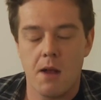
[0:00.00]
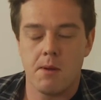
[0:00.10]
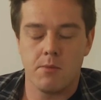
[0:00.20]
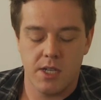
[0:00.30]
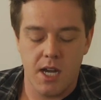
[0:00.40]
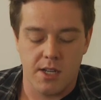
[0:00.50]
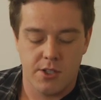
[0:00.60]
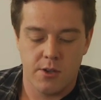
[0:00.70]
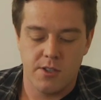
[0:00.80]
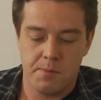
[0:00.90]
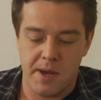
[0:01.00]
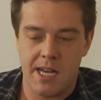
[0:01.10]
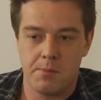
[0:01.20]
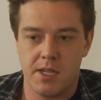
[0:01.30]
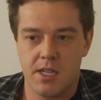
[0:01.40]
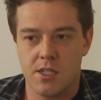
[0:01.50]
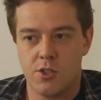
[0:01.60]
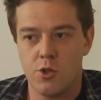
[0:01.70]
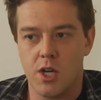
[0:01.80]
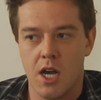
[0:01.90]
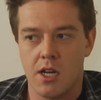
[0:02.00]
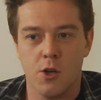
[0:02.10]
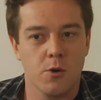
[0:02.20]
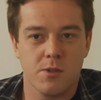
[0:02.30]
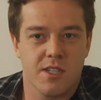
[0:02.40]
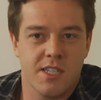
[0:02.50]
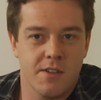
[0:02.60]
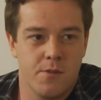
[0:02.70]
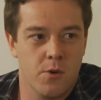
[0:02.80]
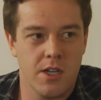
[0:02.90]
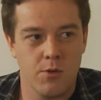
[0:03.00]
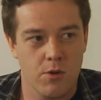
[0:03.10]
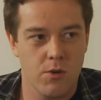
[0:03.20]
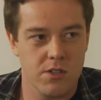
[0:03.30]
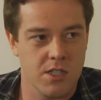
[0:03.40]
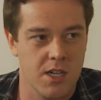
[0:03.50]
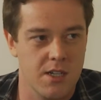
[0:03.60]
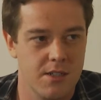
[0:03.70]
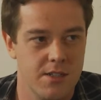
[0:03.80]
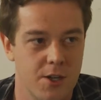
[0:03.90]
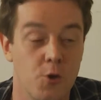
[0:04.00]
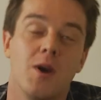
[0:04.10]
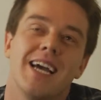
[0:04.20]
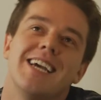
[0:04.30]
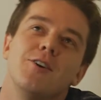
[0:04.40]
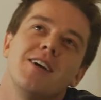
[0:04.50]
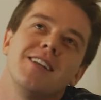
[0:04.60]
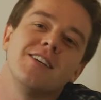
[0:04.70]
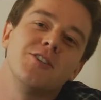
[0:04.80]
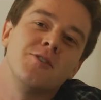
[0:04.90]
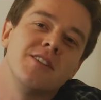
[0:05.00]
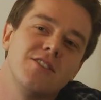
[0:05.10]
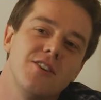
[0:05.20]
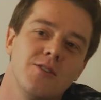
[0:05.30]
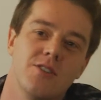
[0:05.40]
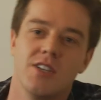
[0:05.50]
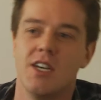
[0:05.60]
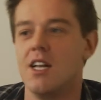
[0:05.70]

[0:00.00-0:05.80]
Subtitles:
I remember, I chose the band because no one wants to see a 40-year-old rock star unless you're in the Stones.